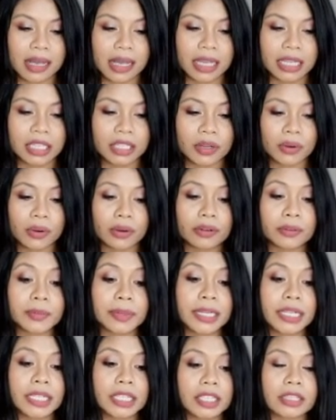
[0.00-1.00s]
In your
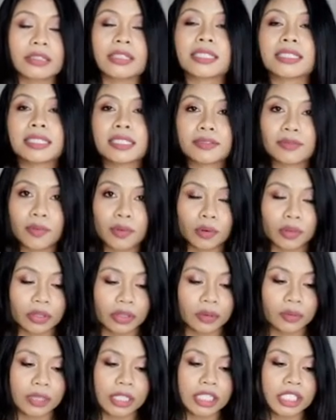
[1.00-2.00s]
opinion, this is
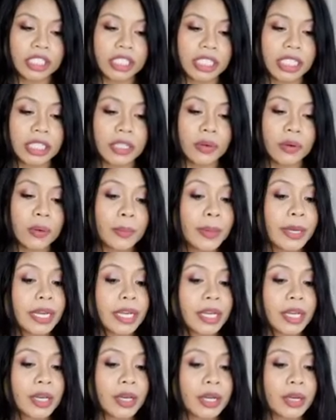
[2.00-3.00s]
fourth question, in your
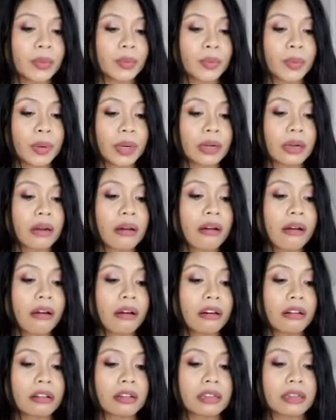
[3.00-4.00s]
opinion, were
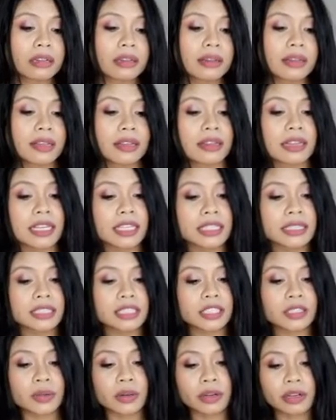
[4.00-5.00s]
all the
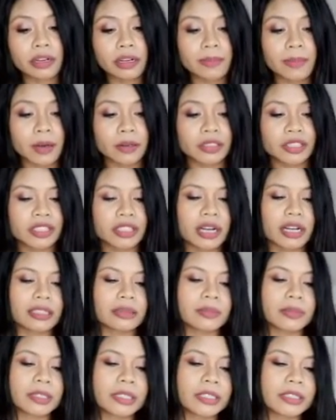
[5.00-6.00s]
things you heard about
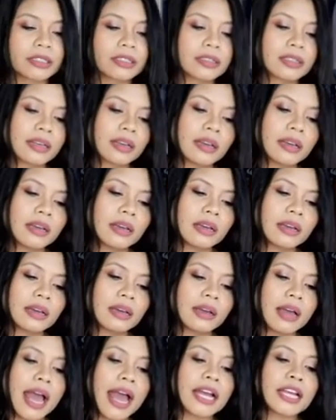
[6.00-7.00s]
childbirth
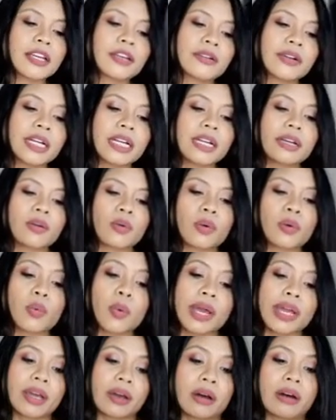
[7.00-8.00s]
accurate or
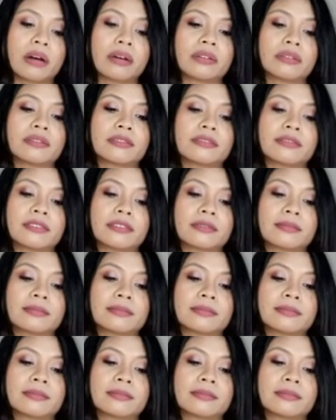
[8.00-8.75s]
way off?